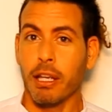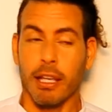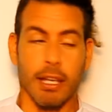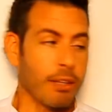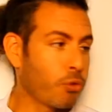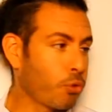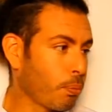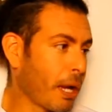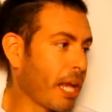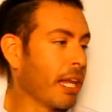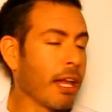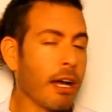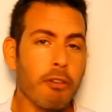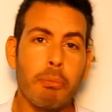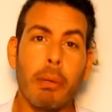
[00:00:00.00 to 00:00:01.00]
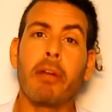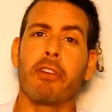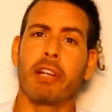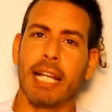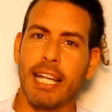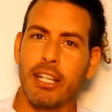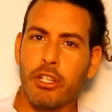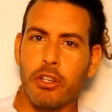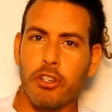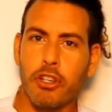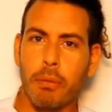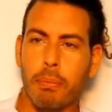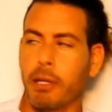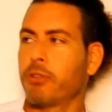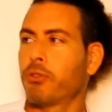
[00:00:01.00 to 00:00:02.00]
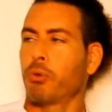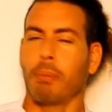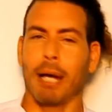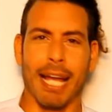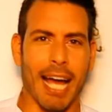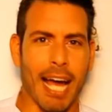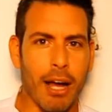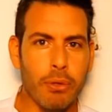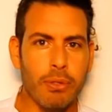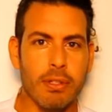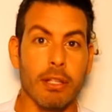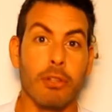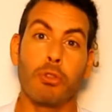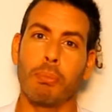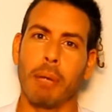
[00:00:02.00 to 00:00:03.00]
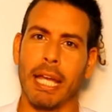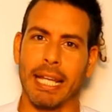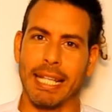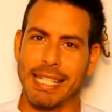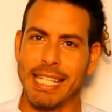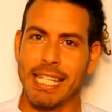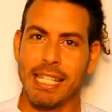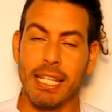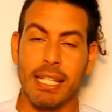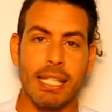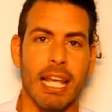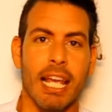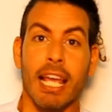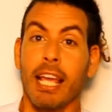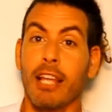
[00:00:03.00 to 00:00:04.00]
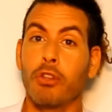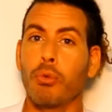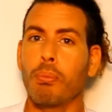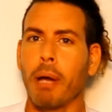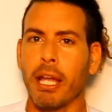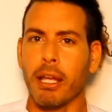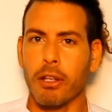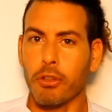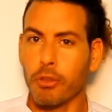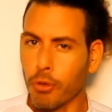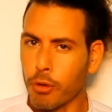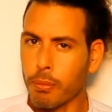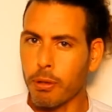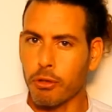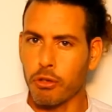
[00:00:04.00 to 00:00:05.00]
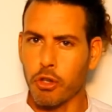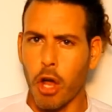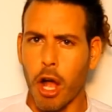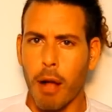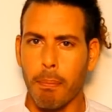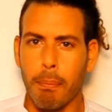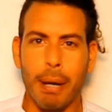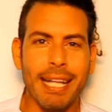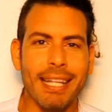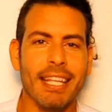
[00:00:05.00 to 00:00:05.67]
into my love, my relationship, into my house, into my existence, into my normal job. But